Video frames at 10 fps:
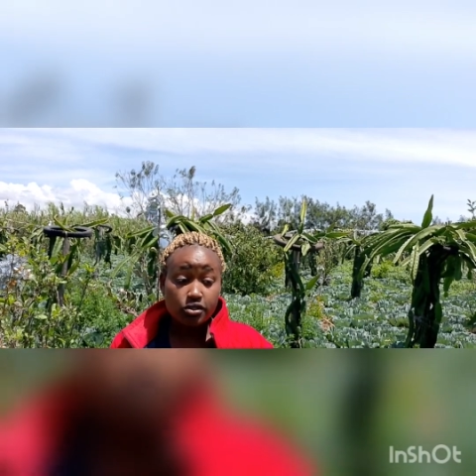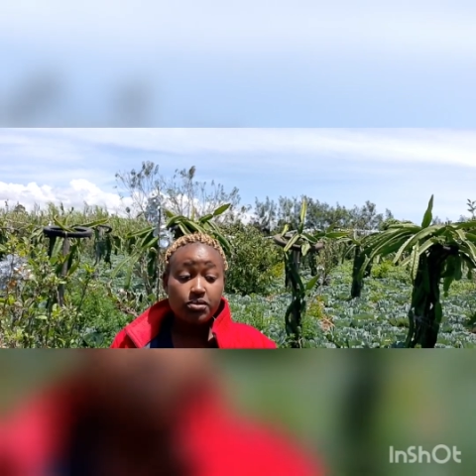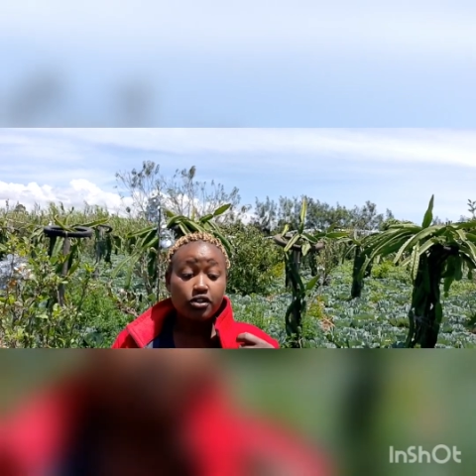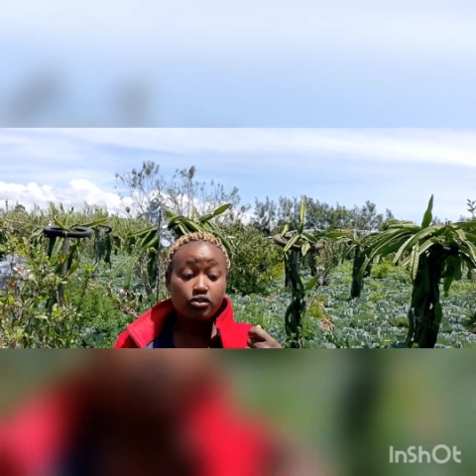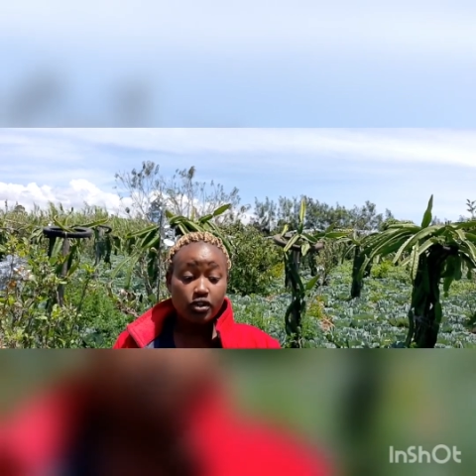
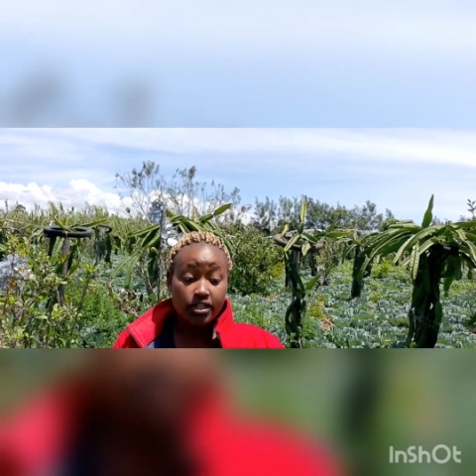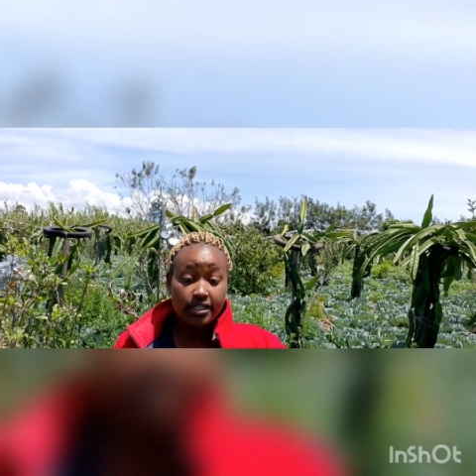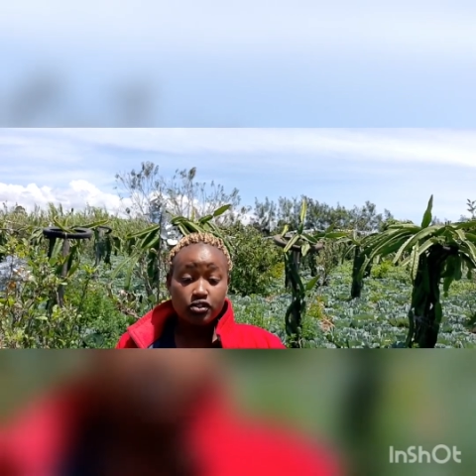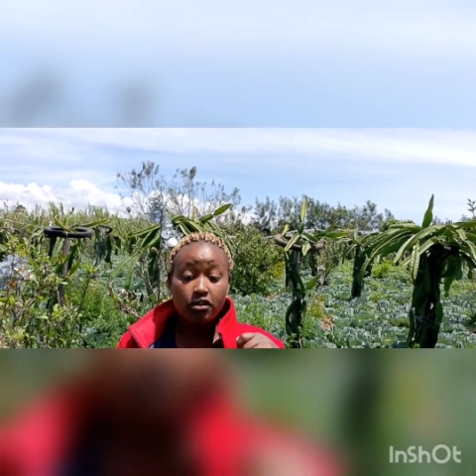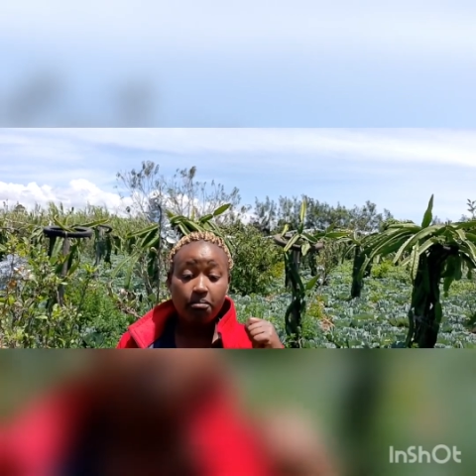Make sure
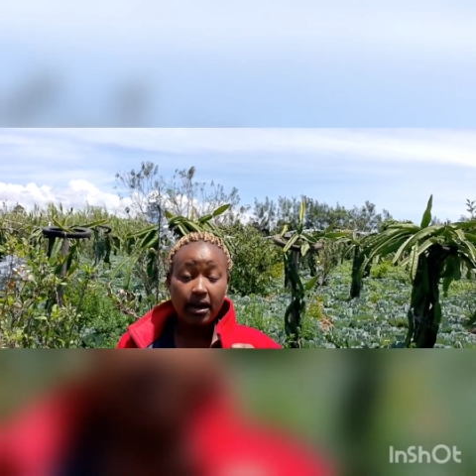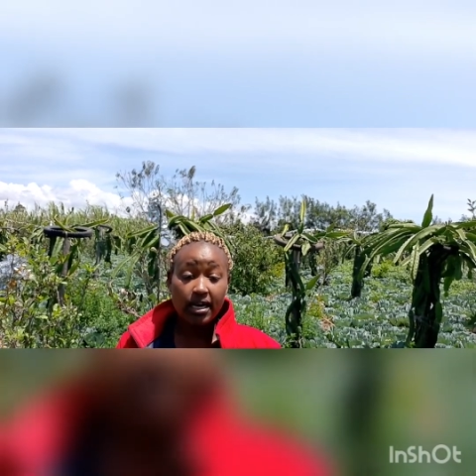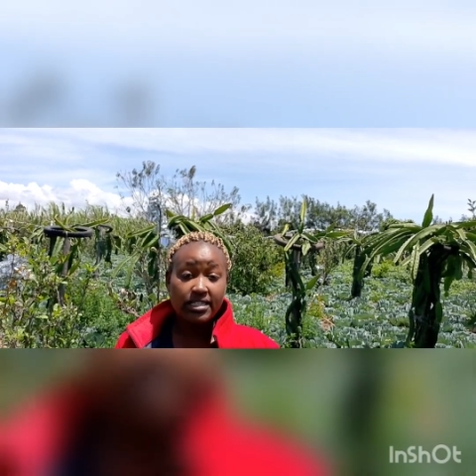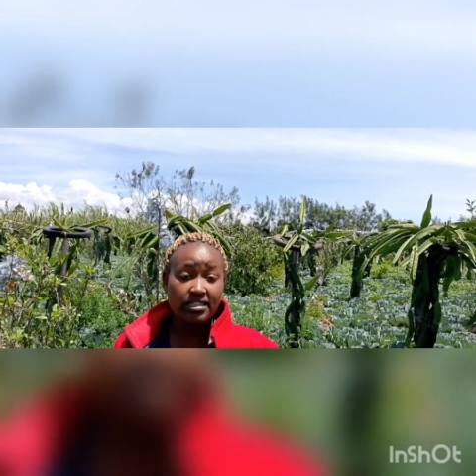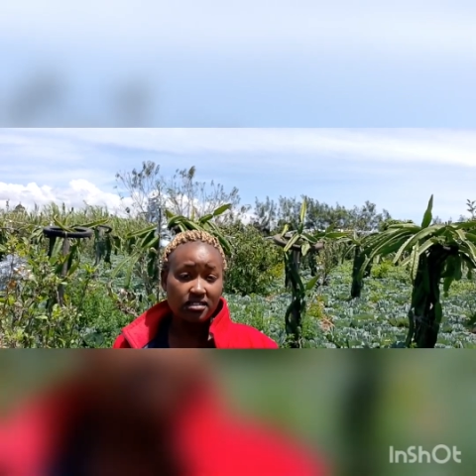that your
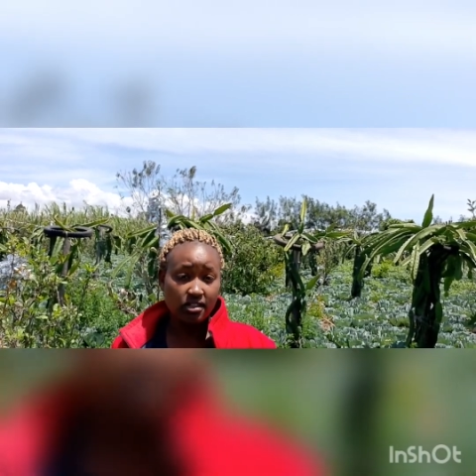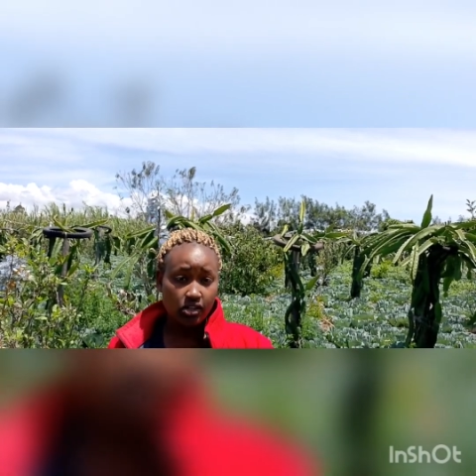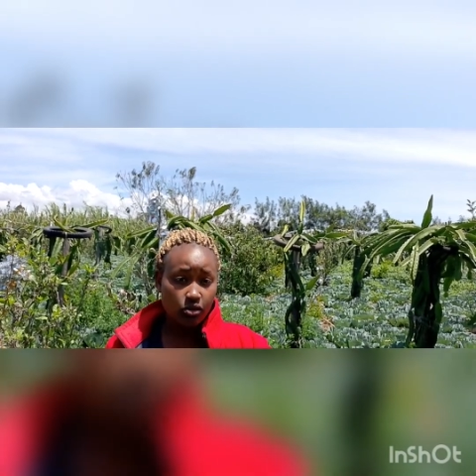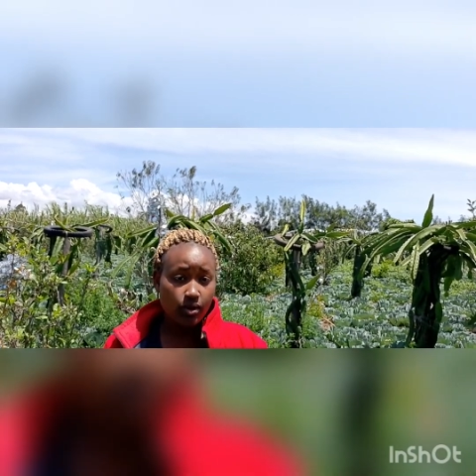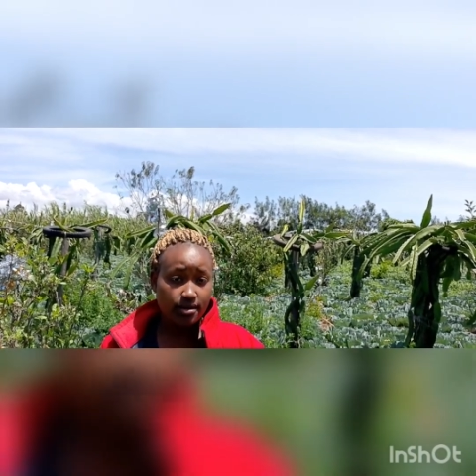plant is
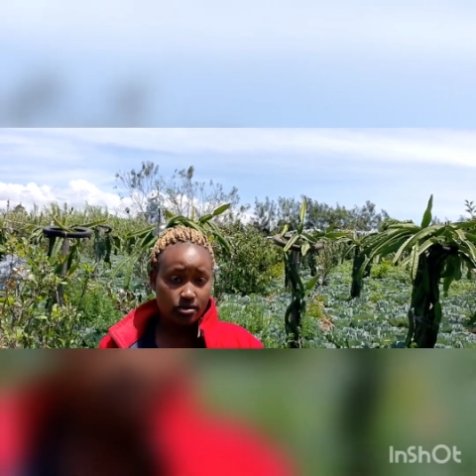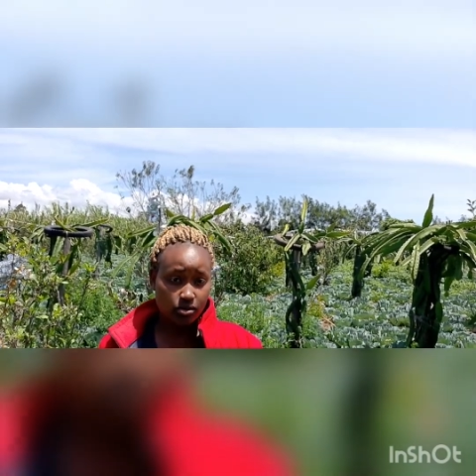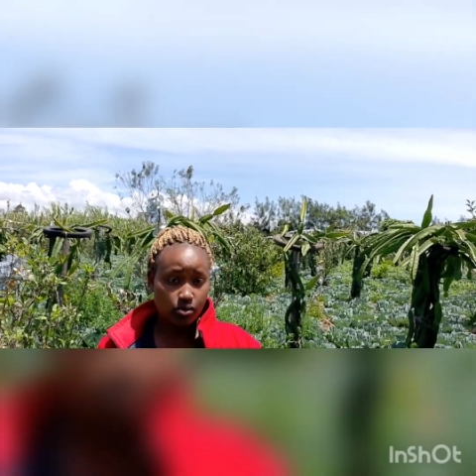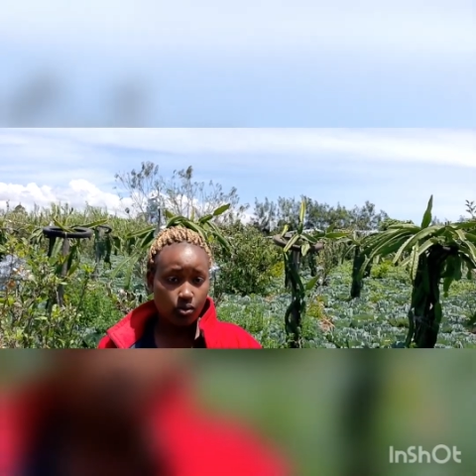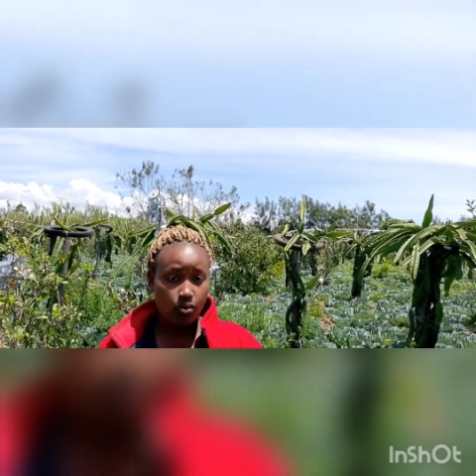secured
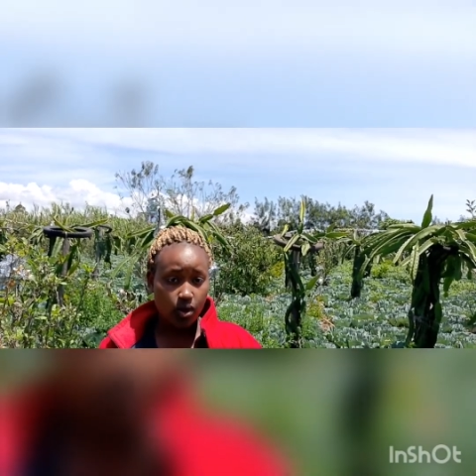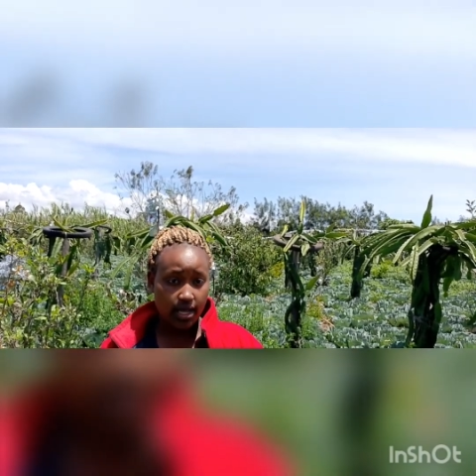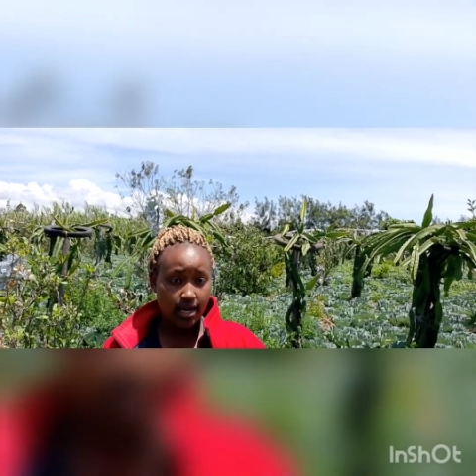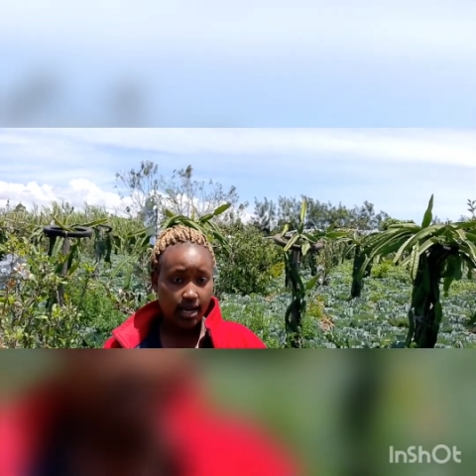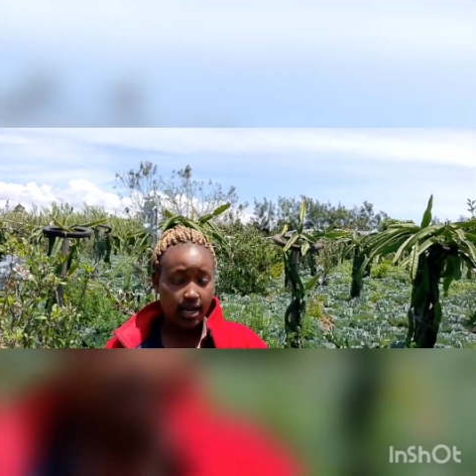so well.